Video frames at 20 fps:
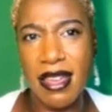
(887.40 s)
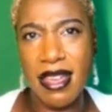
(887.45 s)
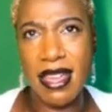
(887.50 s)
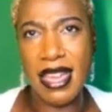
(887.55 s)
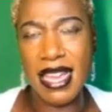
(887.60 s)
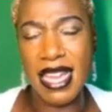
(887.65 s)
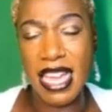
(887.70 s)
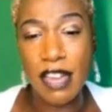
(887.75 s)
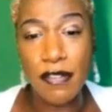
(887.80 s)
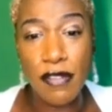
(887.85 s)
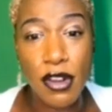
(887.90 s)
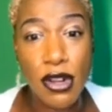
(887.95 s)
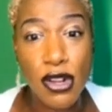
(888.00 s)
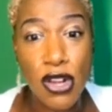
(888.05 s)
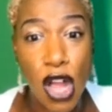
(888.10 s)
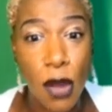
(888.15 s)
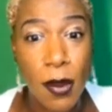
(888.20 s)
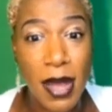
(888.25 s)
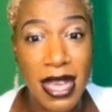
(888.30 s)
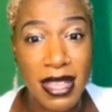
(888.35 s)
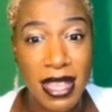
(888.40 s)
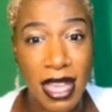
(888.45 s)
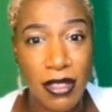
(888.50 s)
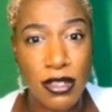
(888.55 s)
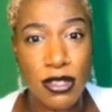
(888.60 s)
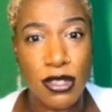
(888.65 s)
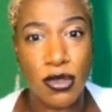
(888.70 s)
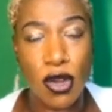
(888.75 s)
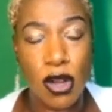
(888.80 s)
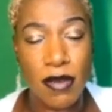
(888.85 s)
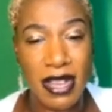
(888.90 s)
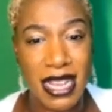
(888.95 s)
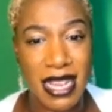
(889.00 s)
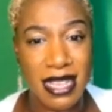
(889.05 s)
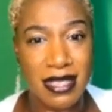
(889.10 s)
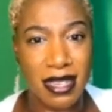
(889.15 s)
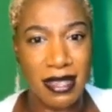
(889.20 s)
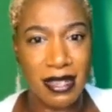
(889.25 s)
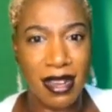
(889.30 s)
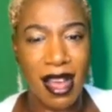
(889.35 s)
even knowing that the story
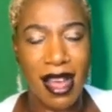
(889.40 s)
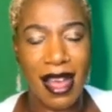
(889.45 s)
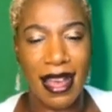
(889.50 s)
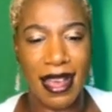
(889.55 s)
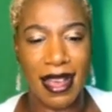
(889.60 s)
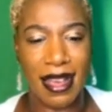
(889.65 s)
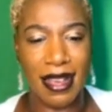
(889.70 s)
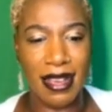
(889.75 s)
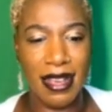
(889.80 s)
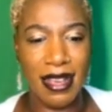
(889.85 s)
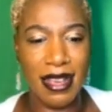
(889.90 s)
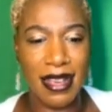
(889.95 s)
is a lie